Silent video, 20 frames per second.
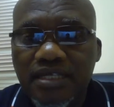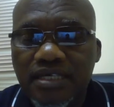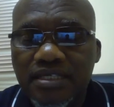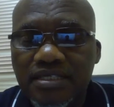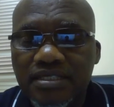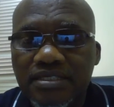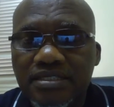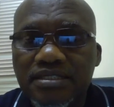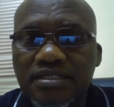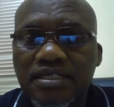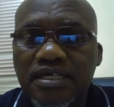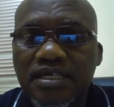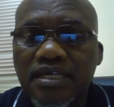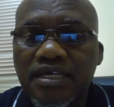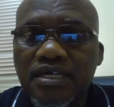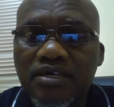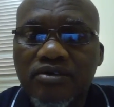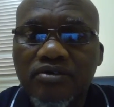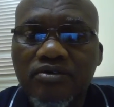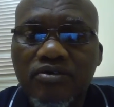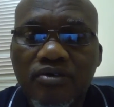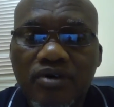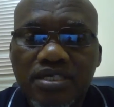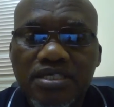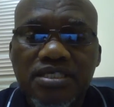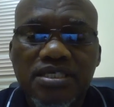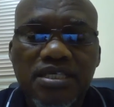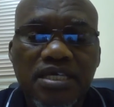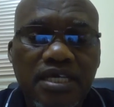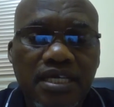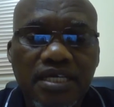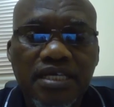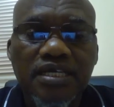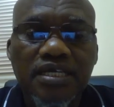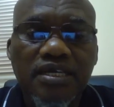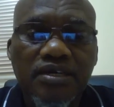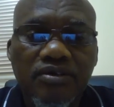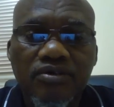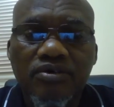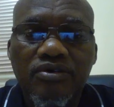doesn't go
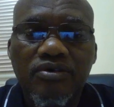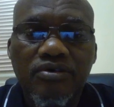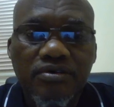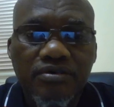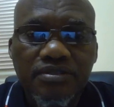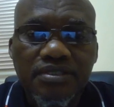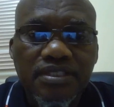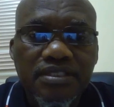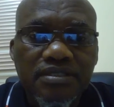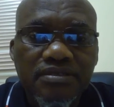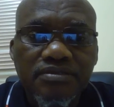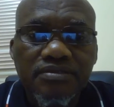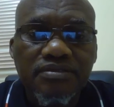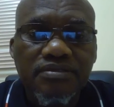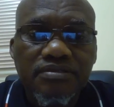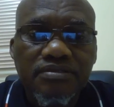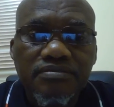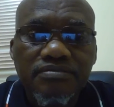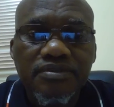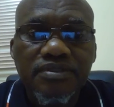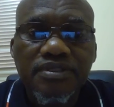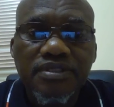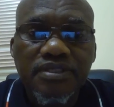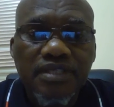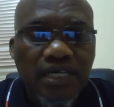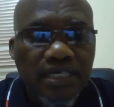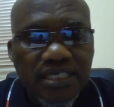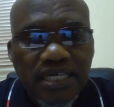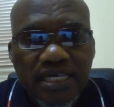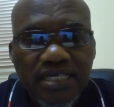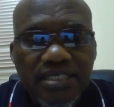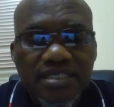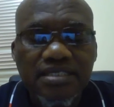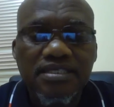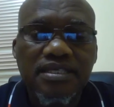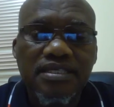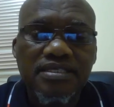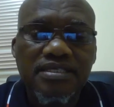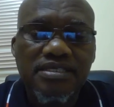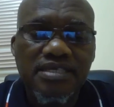astray or
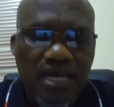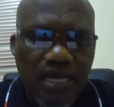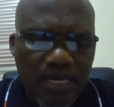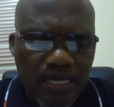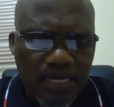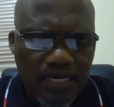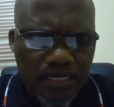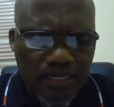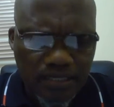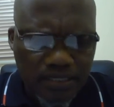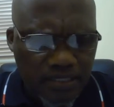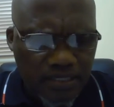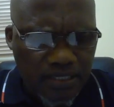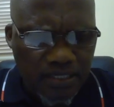attends the trial,